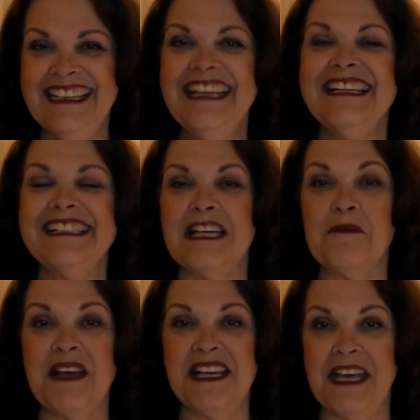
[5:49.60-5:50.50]
So
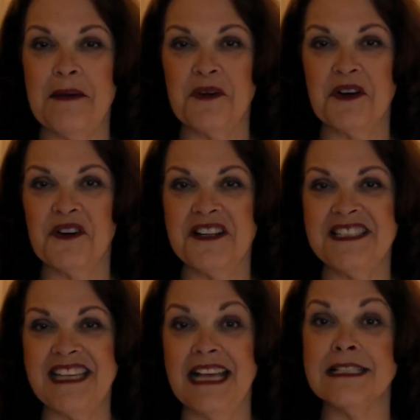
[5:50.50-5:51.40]
my
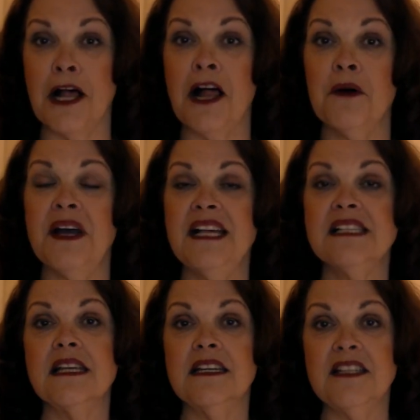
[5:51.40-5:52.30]
Capricorns, as
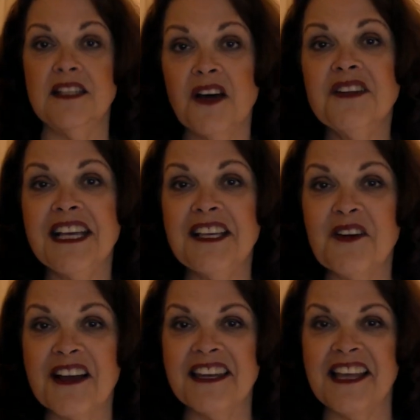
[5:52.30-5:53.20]
always, know that you
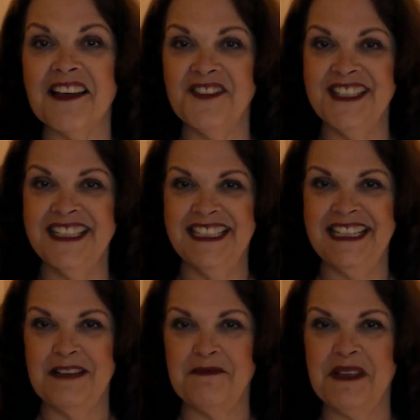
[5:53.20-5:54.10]
are loved
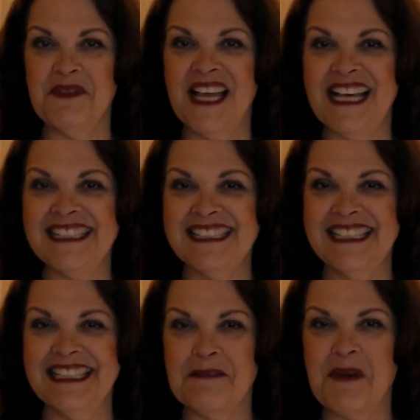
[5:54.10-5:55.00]
and be blessed.
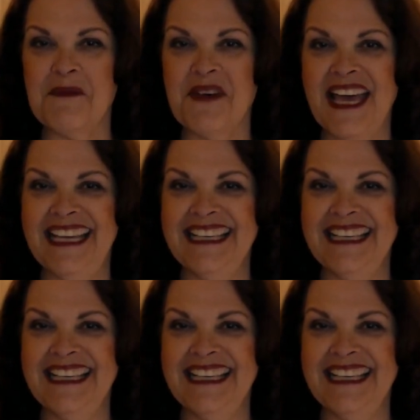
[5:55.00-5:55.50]
Bye-bye.